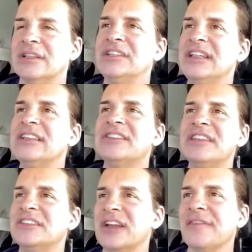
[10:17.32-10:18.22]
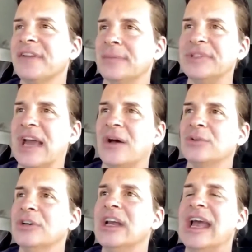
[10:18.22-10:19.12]
The DNC stuff comes
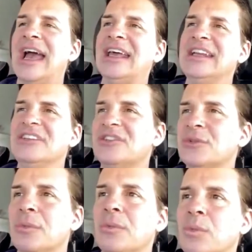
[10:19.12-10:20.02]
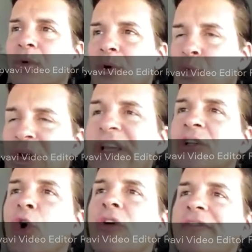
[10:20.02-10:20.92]
out and is
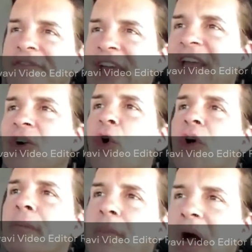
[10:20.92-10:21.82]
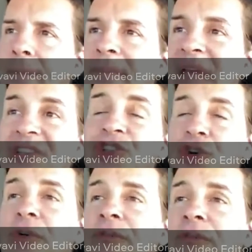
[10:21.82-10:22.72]
real or fake, or a
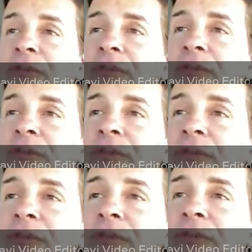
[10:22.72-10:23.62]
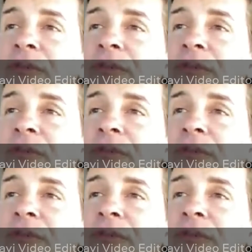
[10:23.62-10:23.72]
mixture of real and fake, which is